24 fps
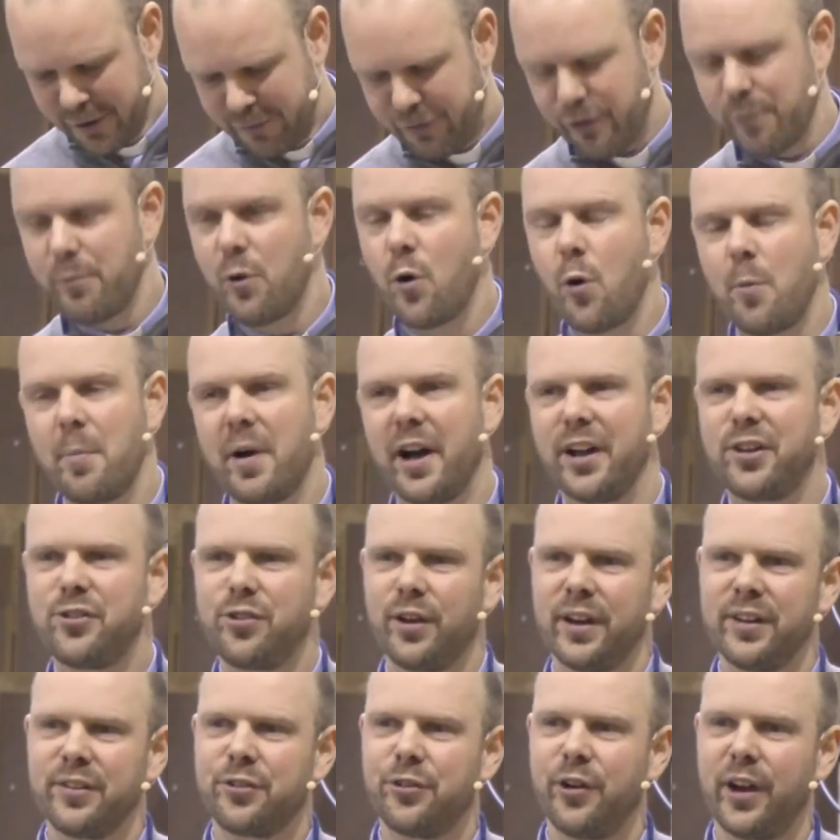from all my
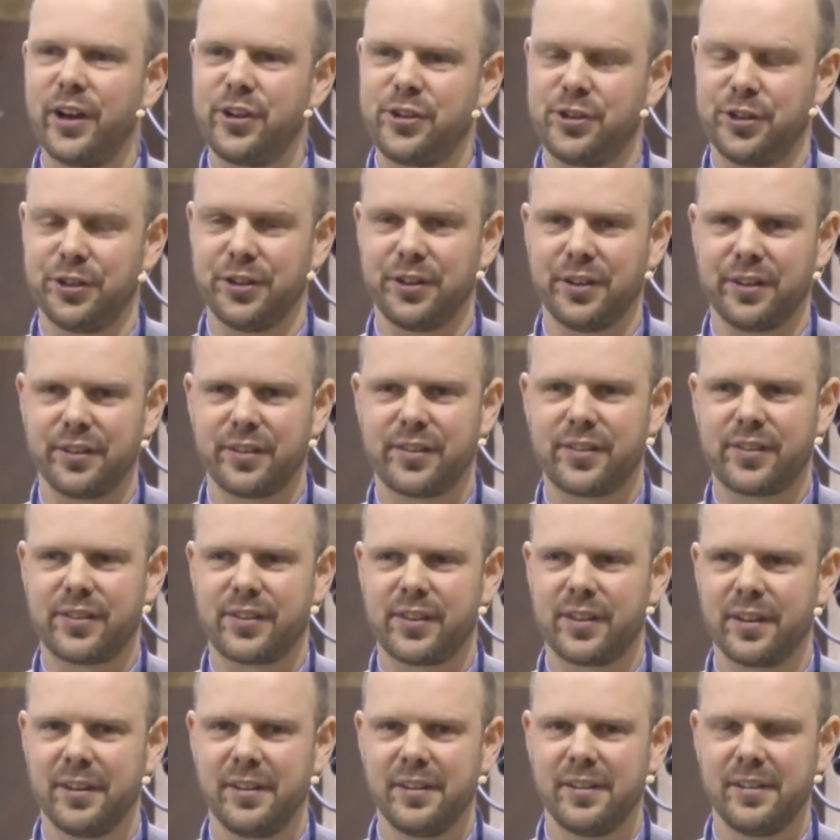
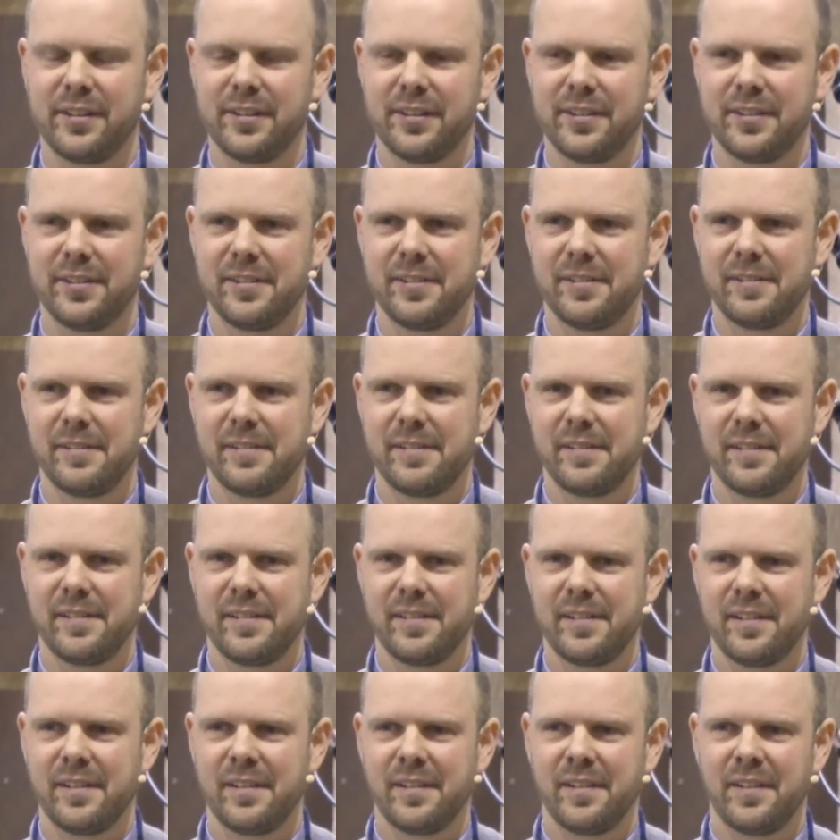transgressions,
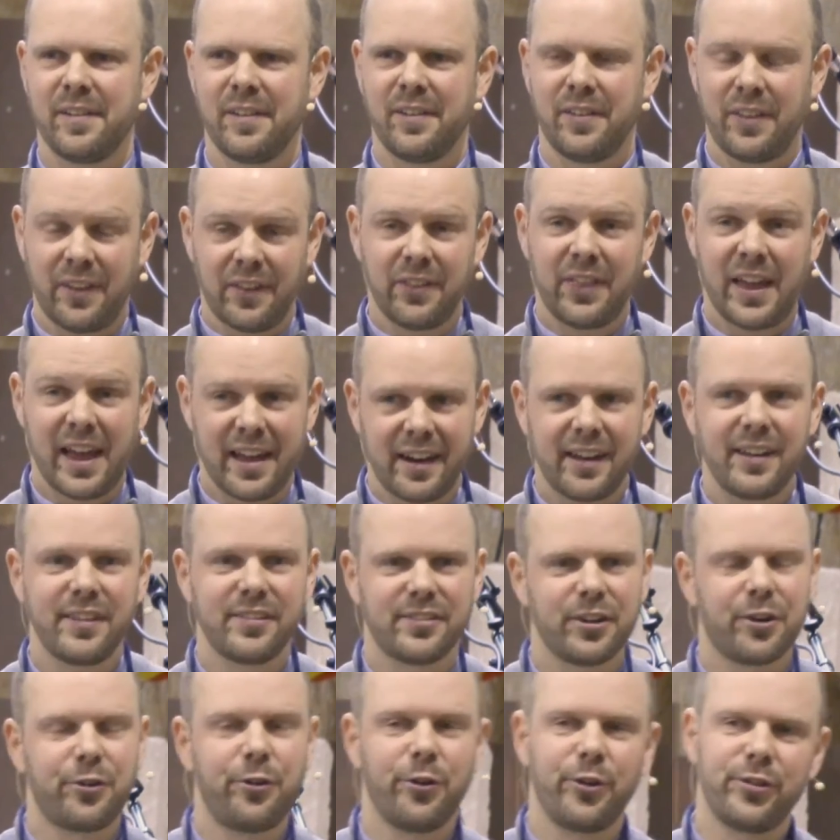that
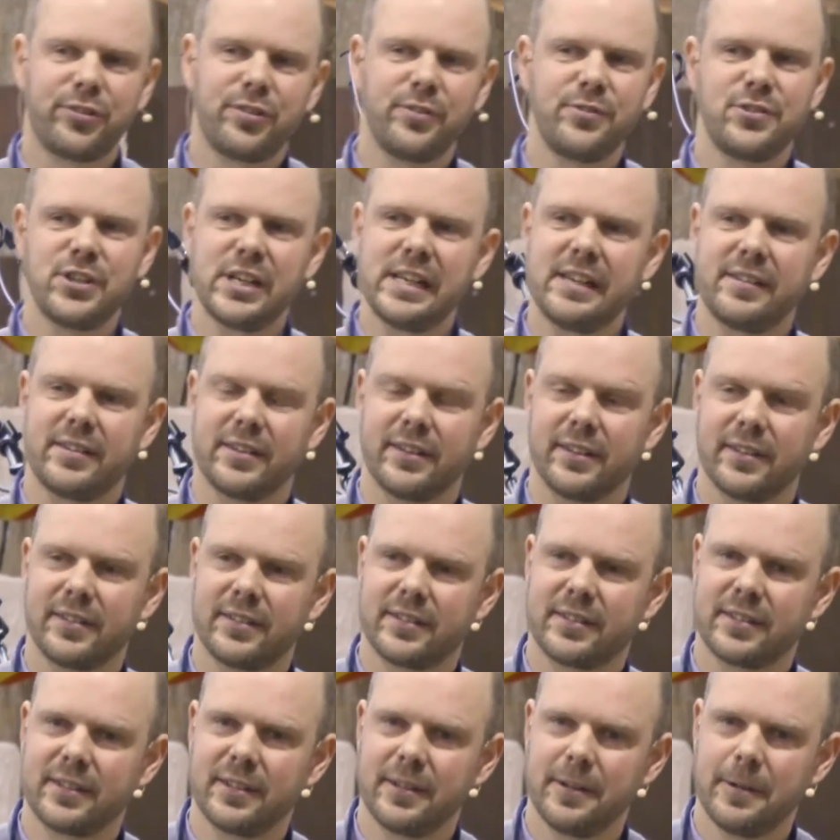is the cross of
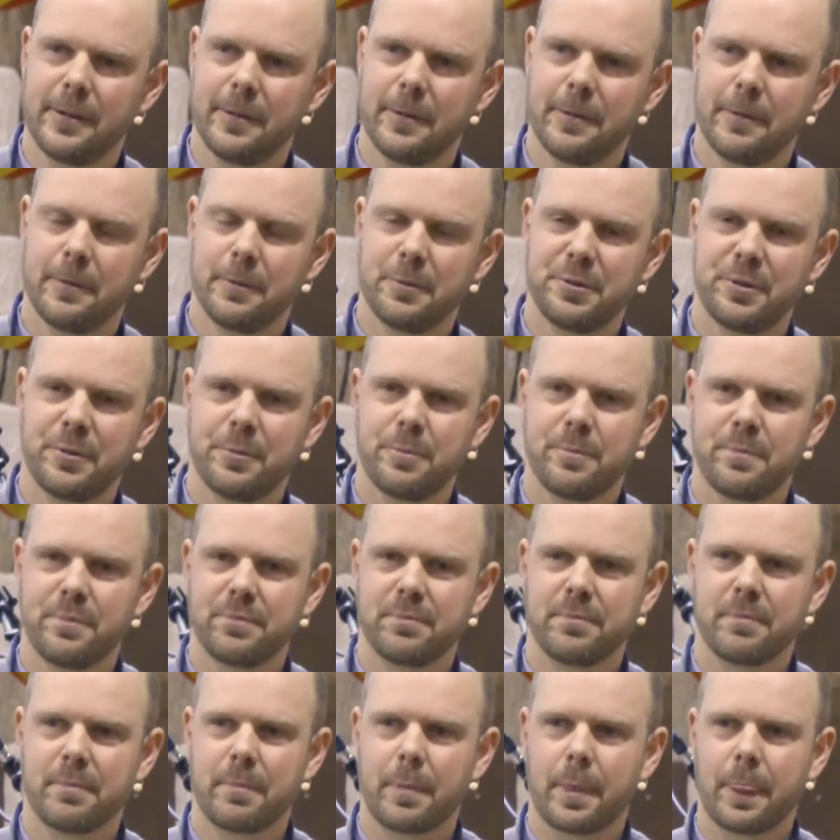Jesus.
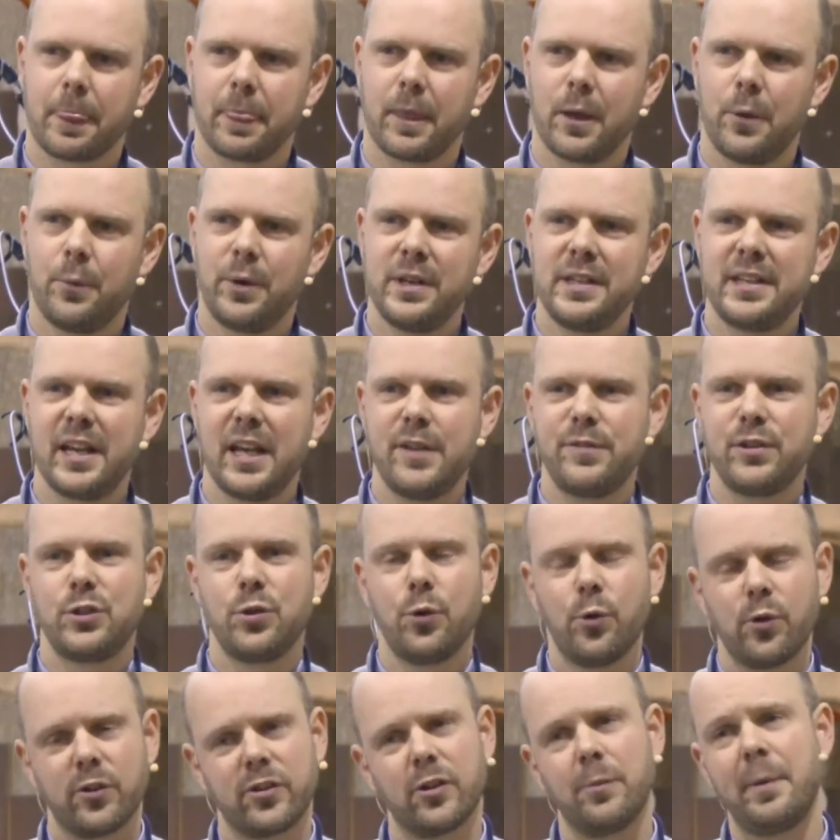When David
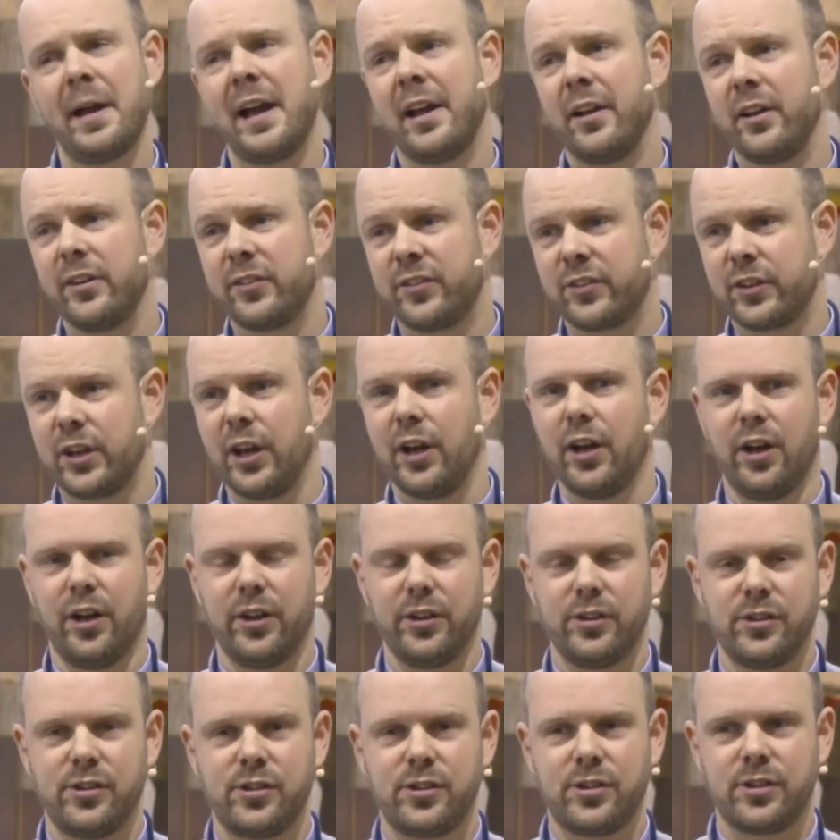talks about the
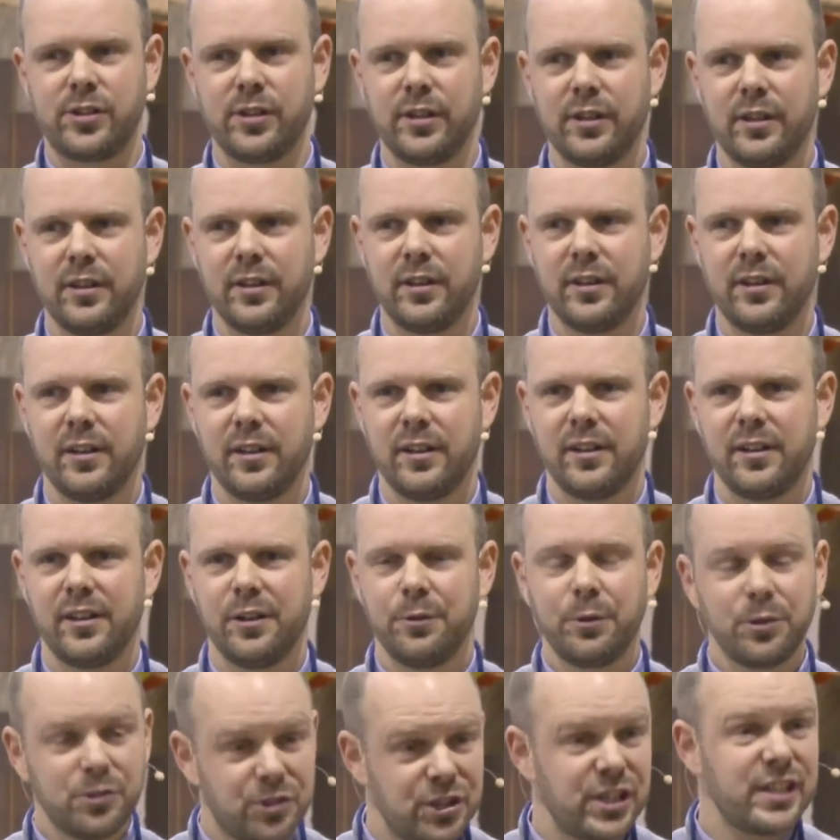scourge,
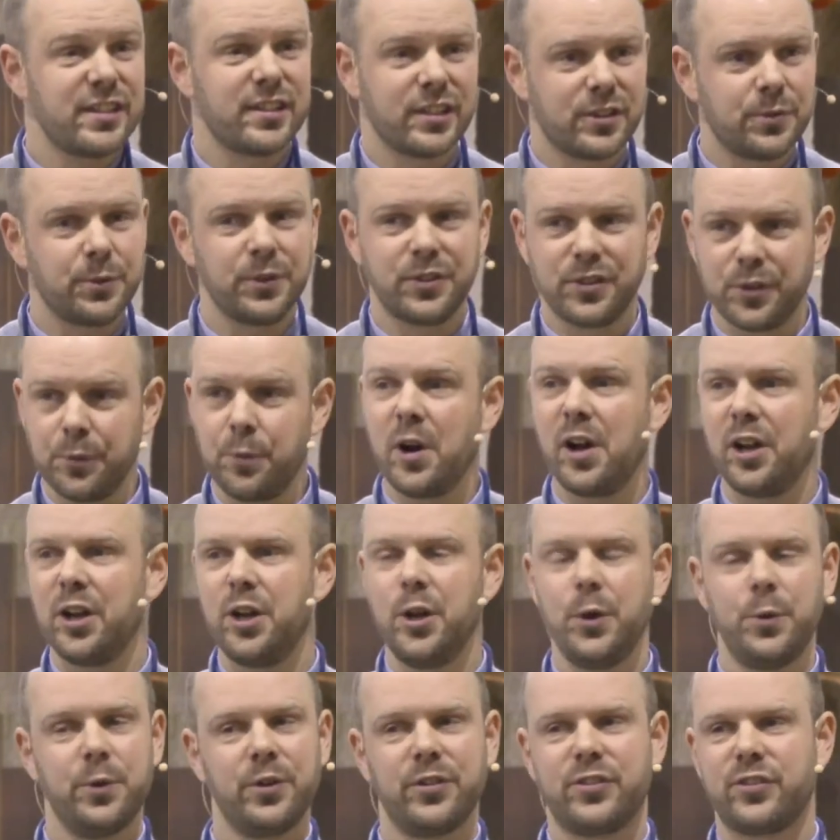well, Jesus was the
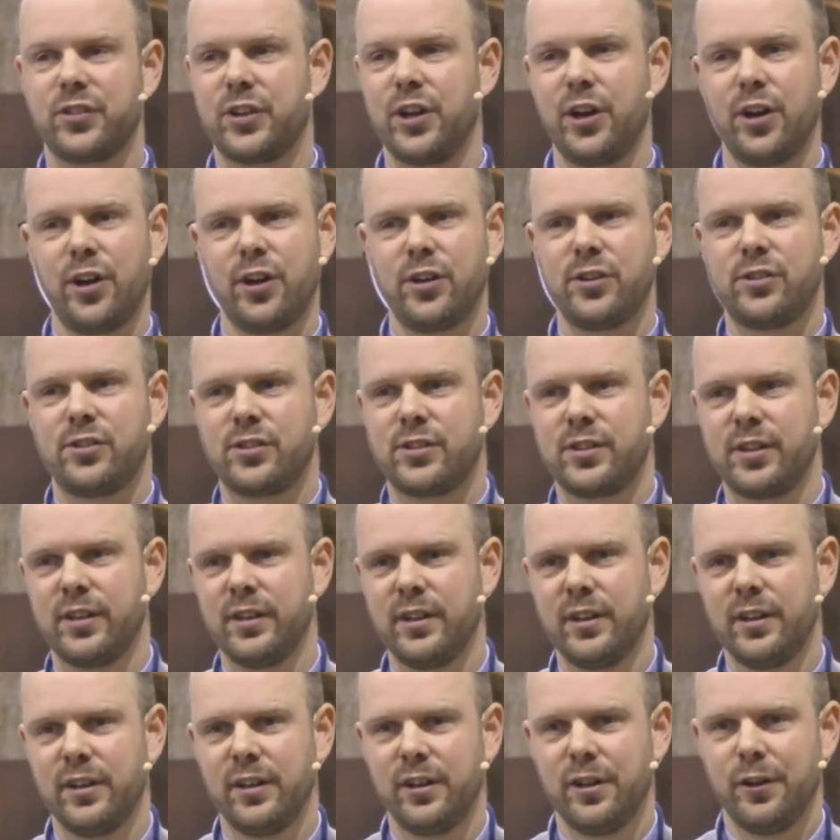one who was scourged
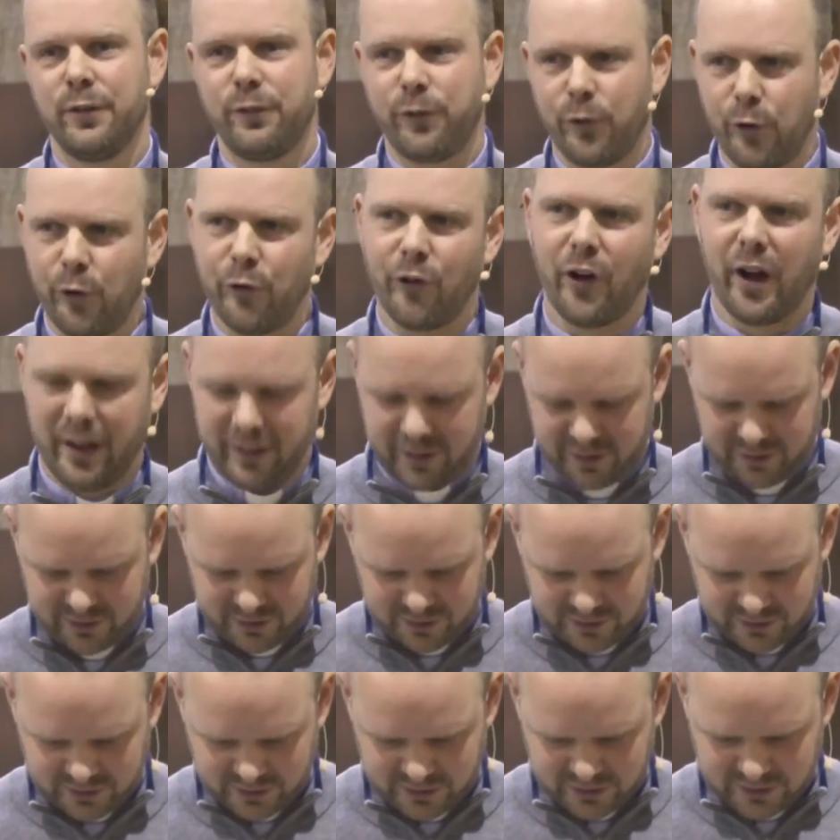for
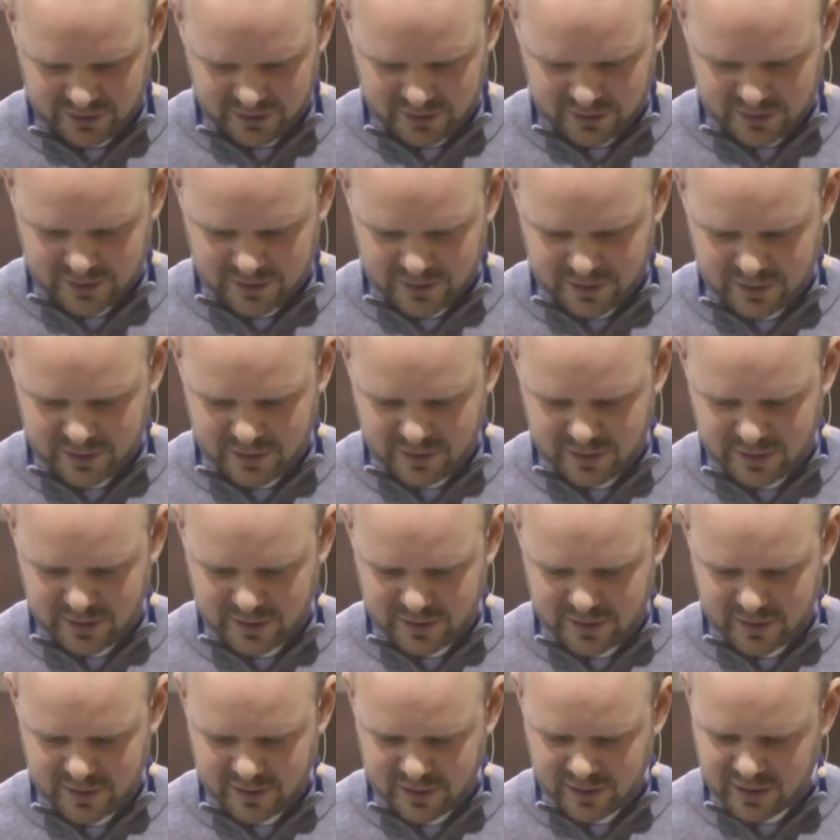us.
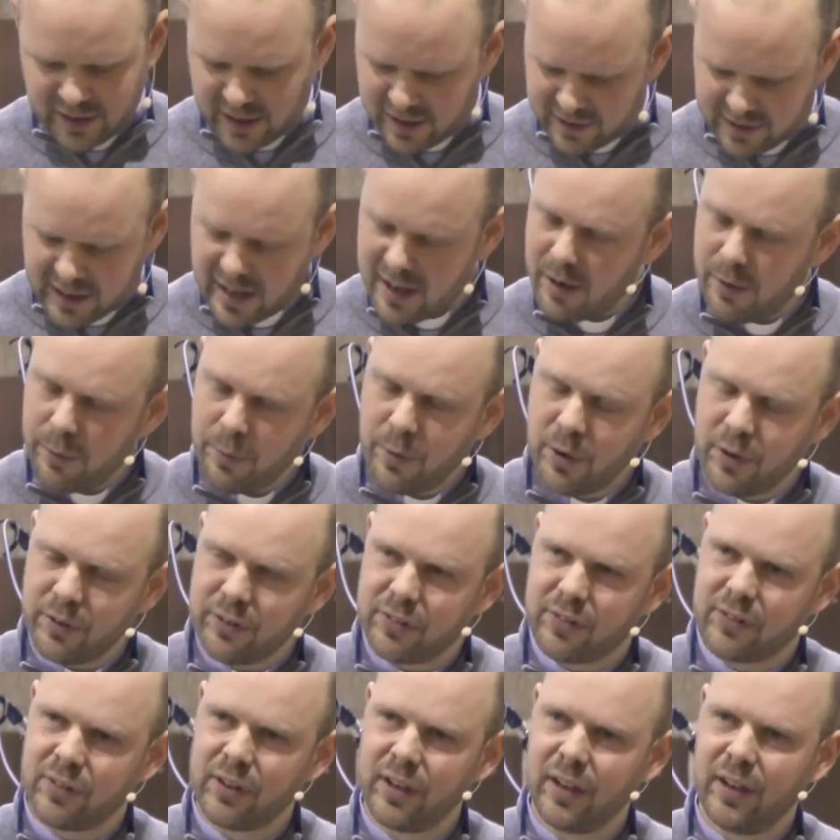That, that
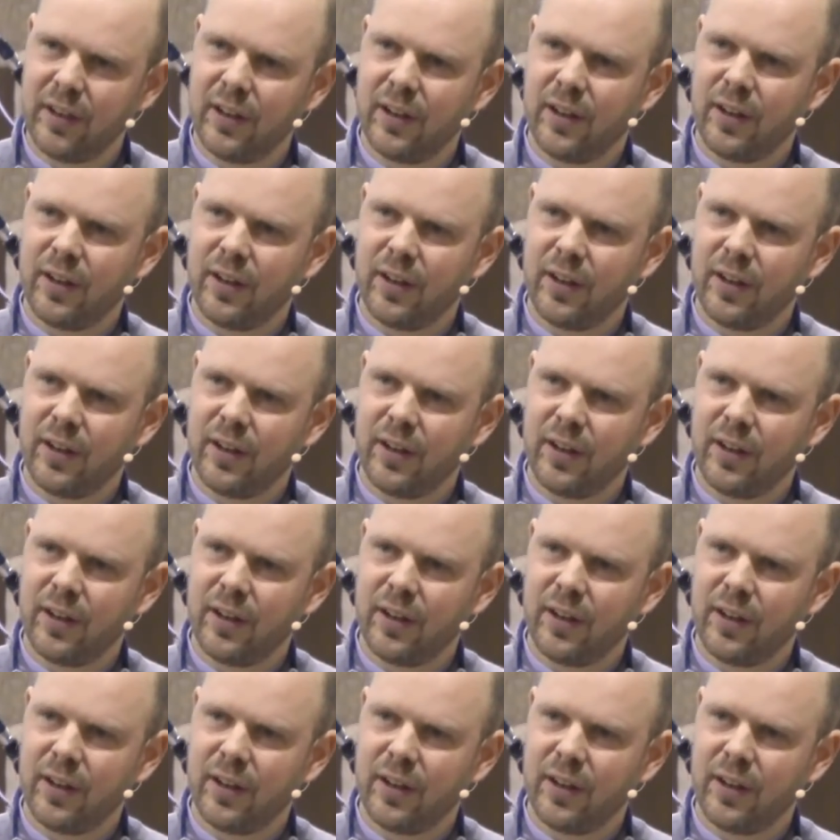was